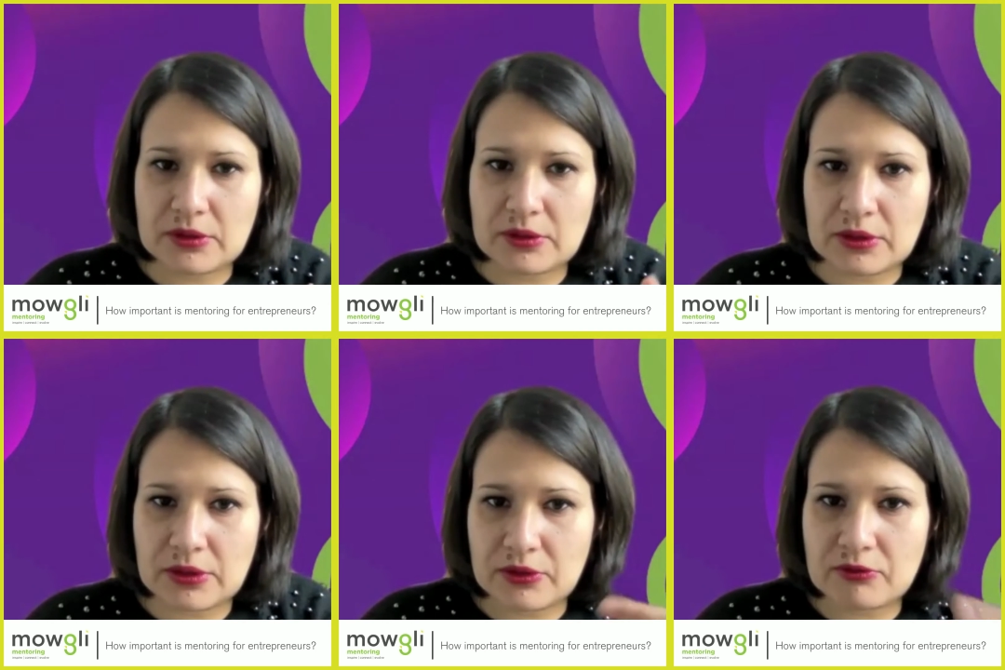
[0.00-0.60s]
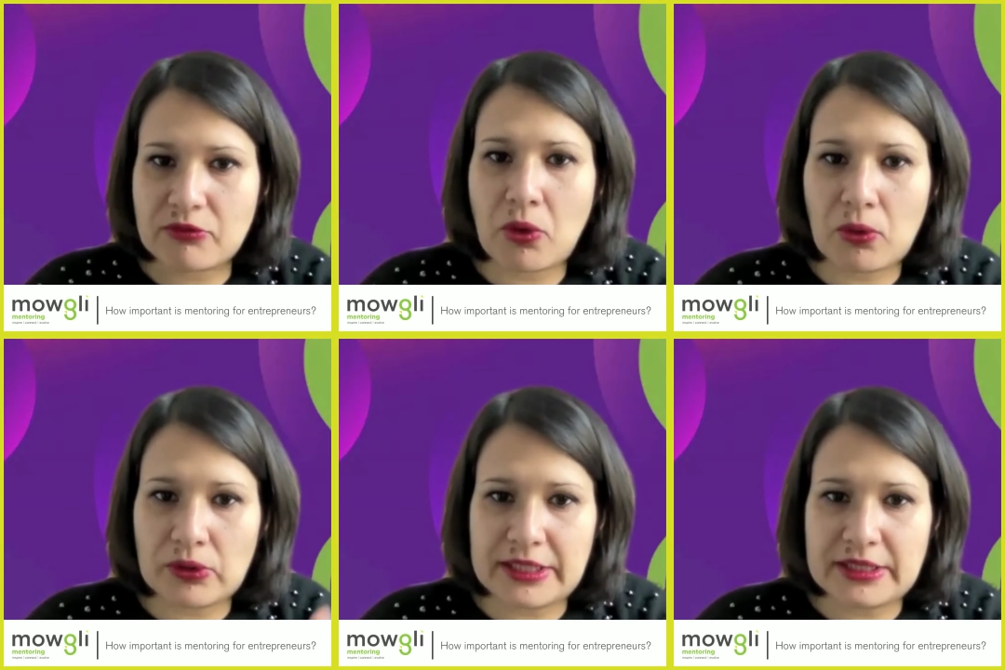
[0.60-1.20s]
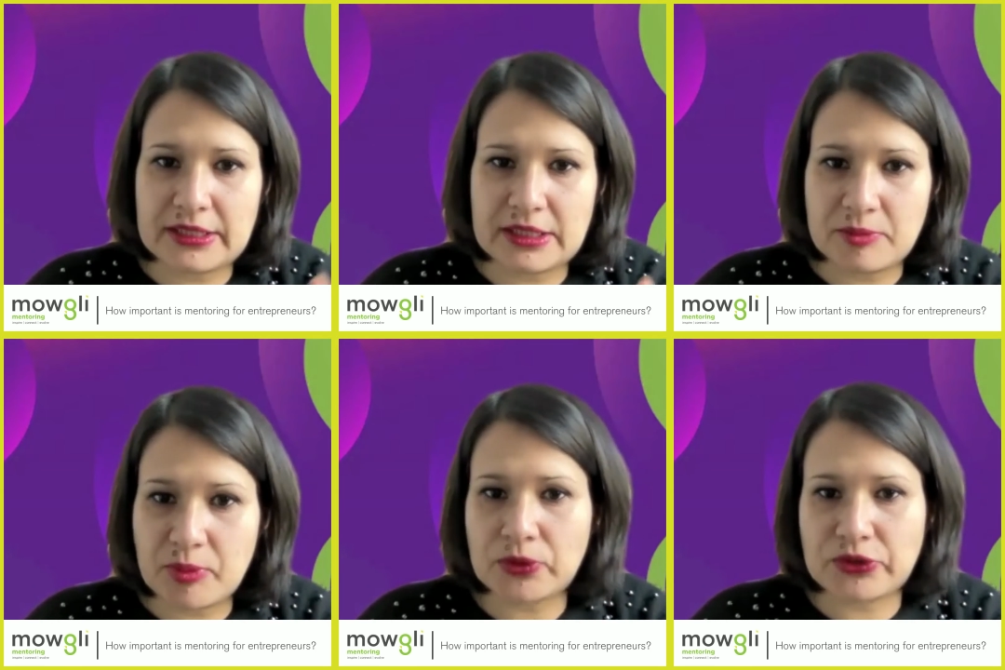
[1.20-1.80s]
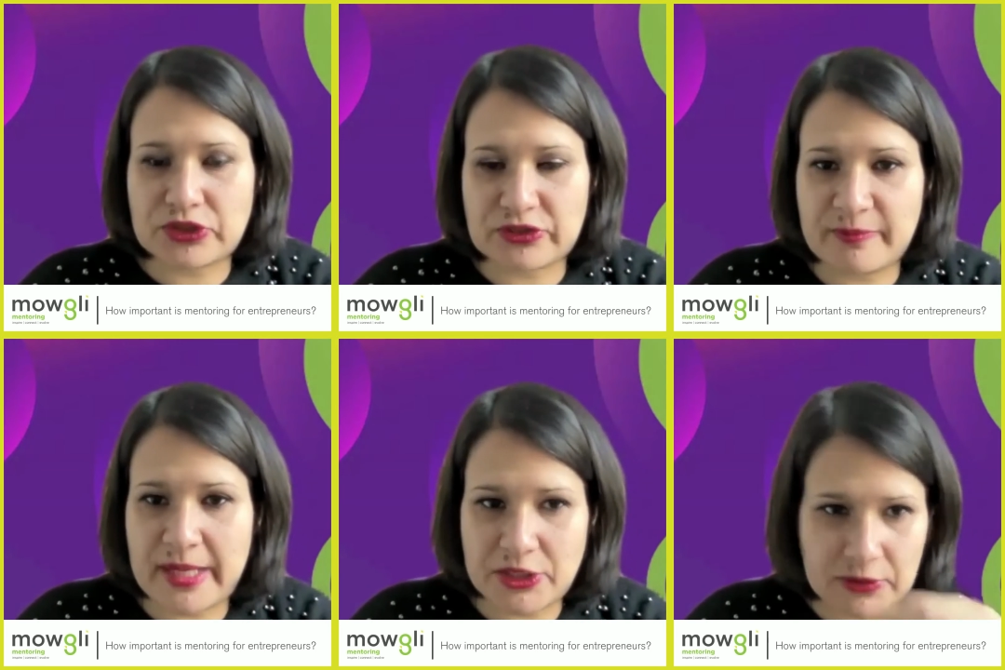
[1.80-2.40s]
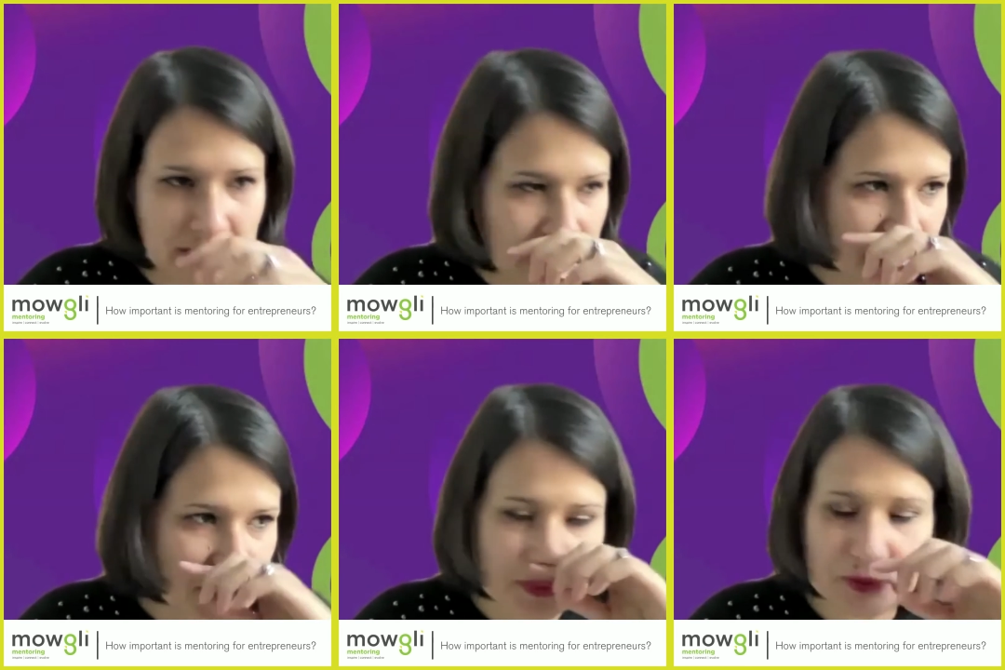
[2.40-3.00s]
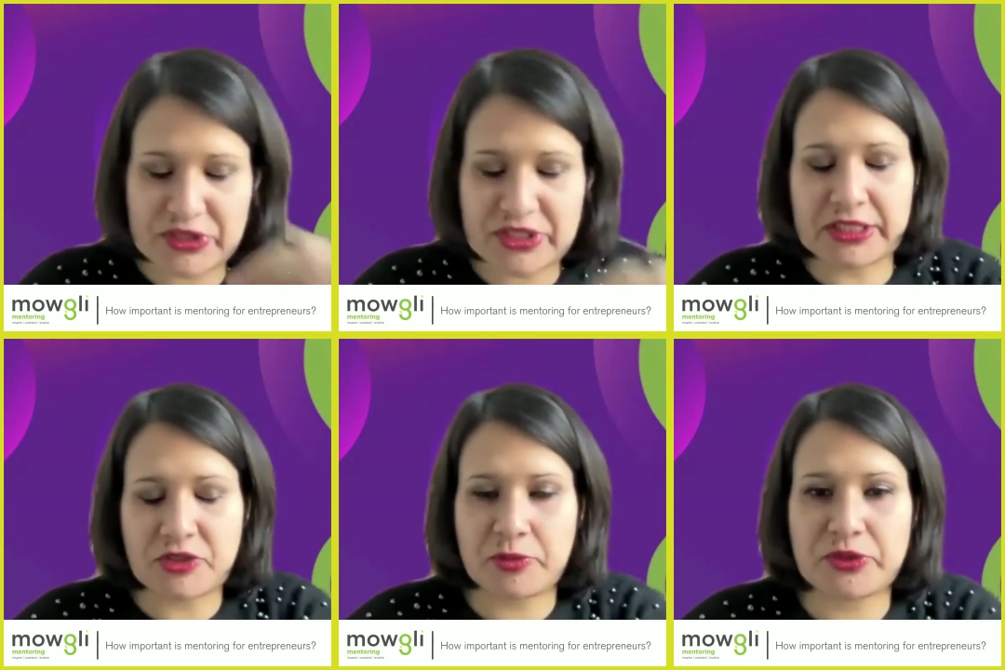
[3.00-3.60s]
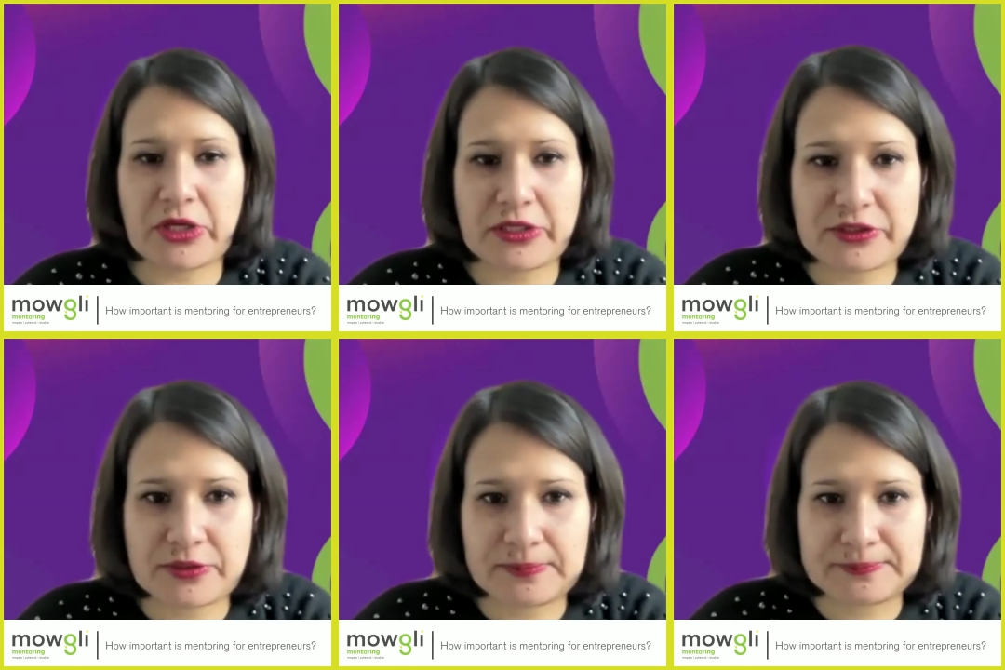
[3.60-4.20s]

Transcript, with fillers: uh, the role and the importance of mentoring in supporting entrepreneurs?